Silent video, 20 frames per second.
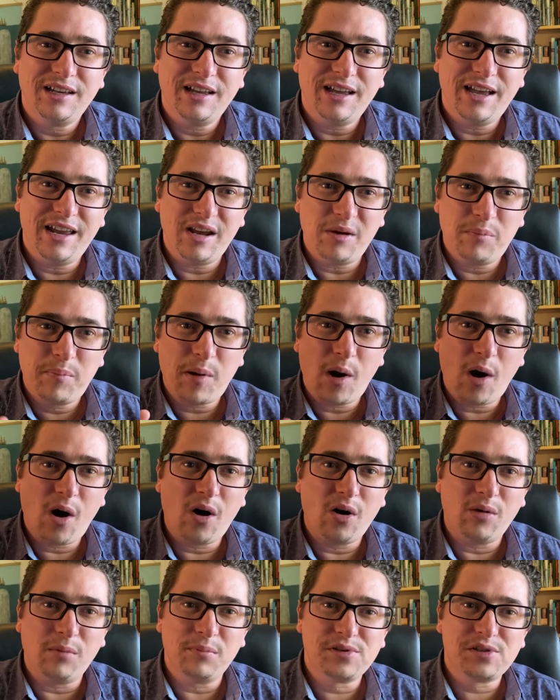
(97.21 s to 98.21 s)
in a
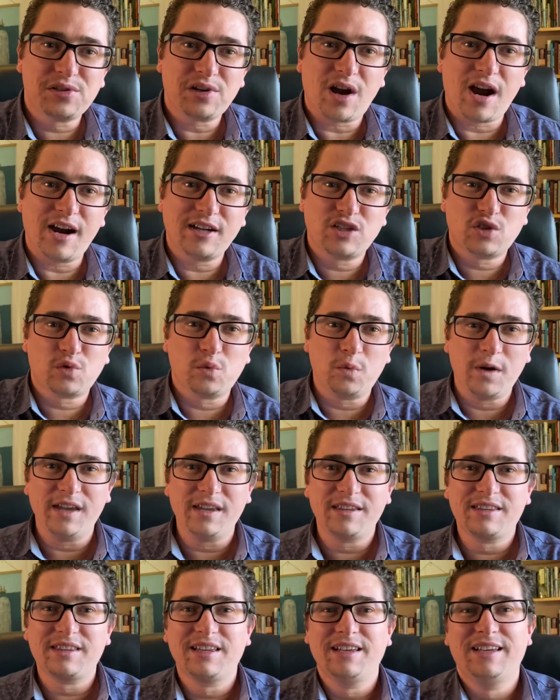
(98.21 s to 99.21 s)
poem starts
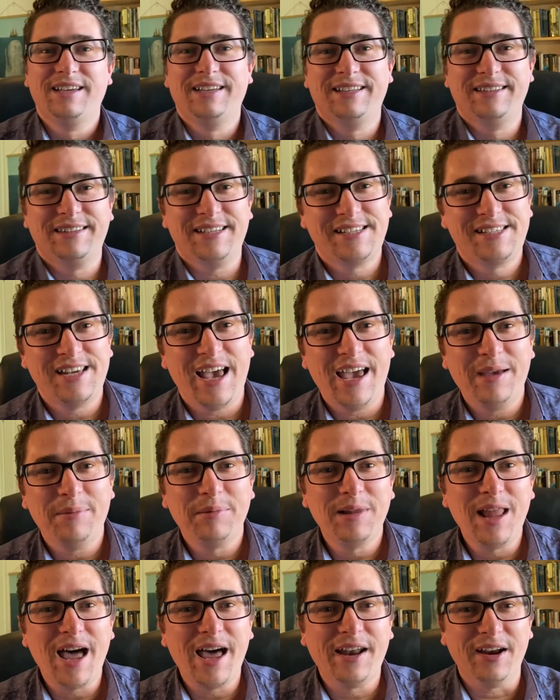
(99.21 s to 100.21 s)
with the same
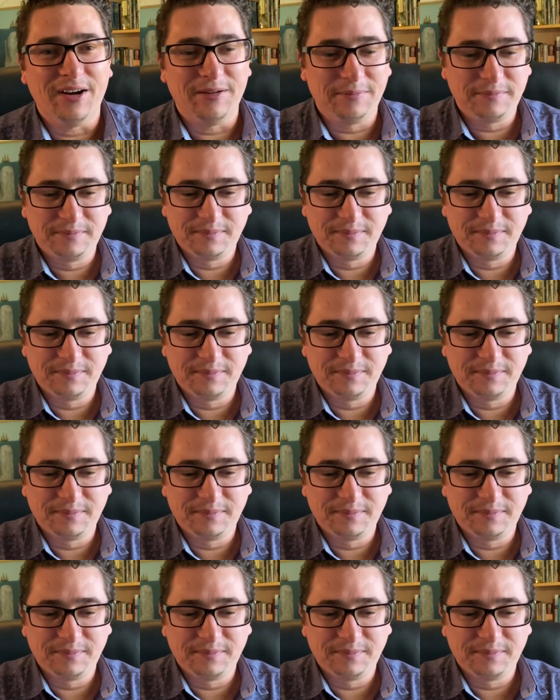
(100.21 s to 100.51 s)
letter.